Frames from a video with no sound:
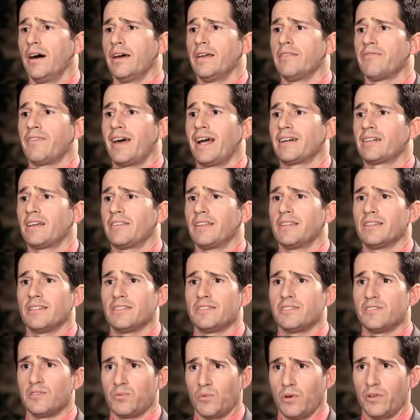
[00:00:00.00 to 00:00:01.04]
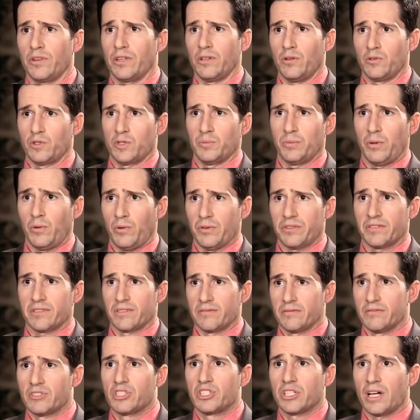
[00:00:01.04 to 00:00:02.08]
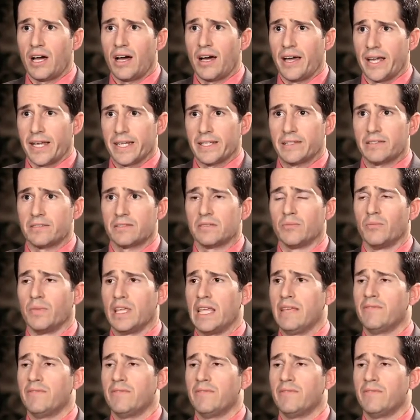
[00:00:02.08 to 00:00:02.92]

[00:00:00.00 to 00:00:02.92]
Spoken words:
In fact, I think this is where the UltraPulse shines,